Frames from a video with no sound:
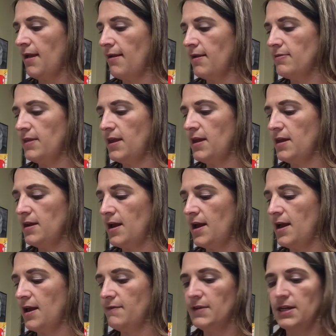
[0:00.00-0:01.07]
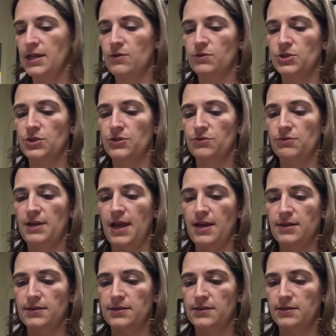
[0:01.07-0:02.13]
And then I have it equal to
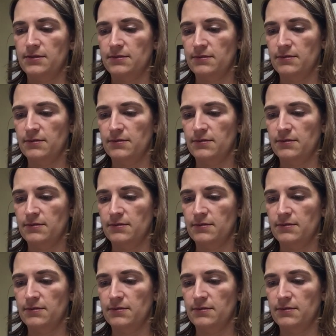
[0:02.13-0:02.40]
3x